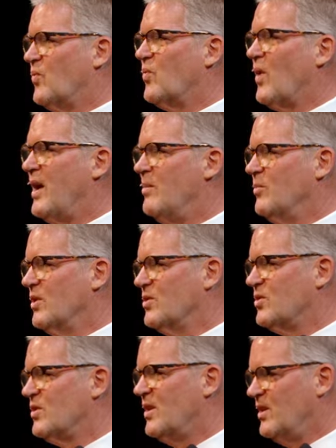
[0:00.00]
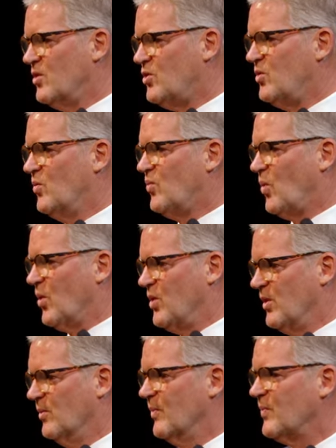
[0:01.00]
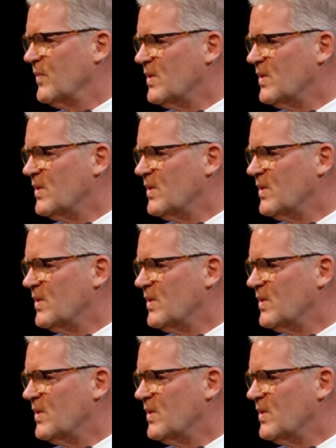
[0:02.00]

frame this issue for you.